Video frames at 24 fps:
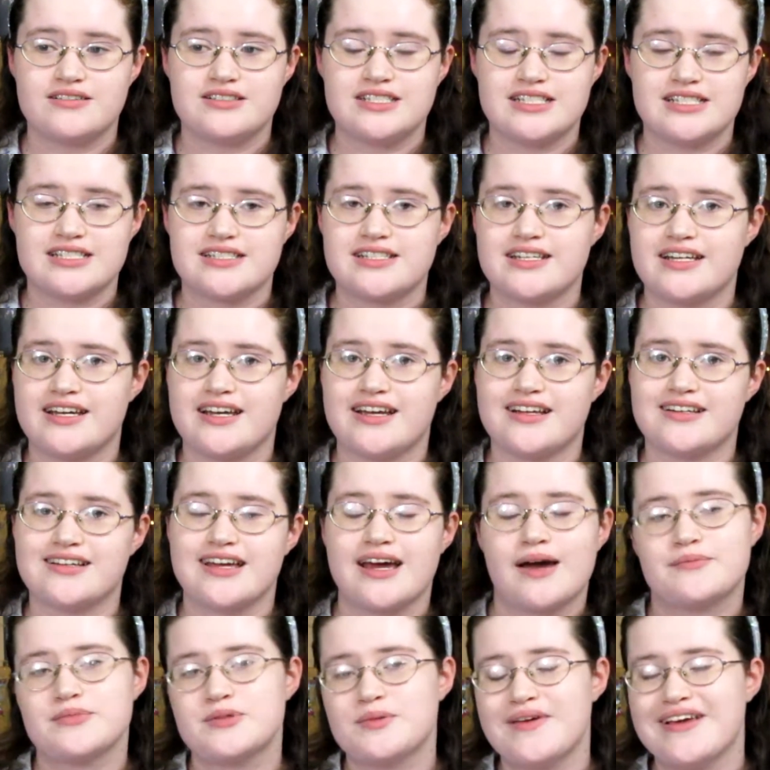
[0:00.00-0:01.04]
Disney had
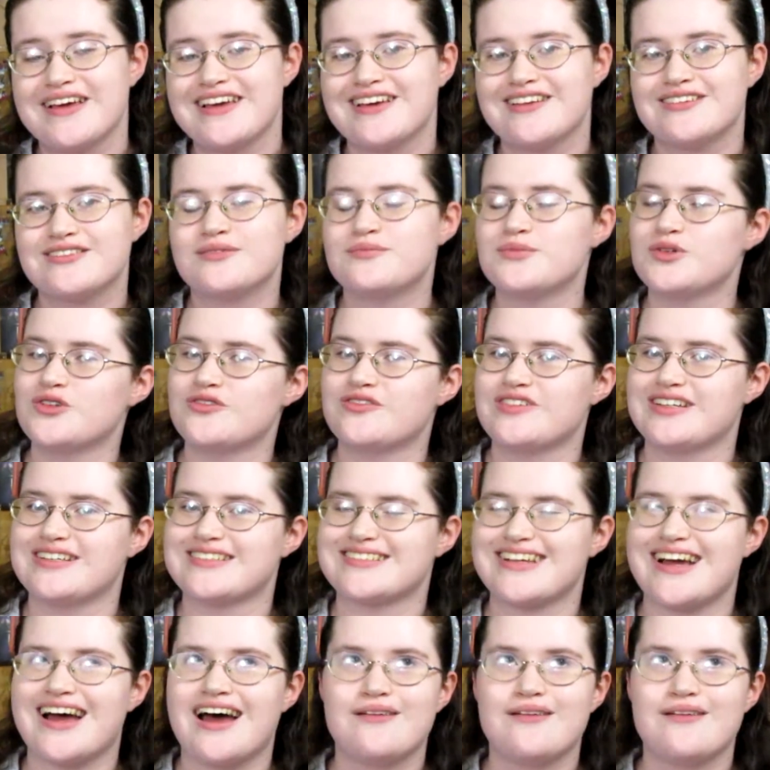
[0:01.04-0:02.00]
kept making the movies.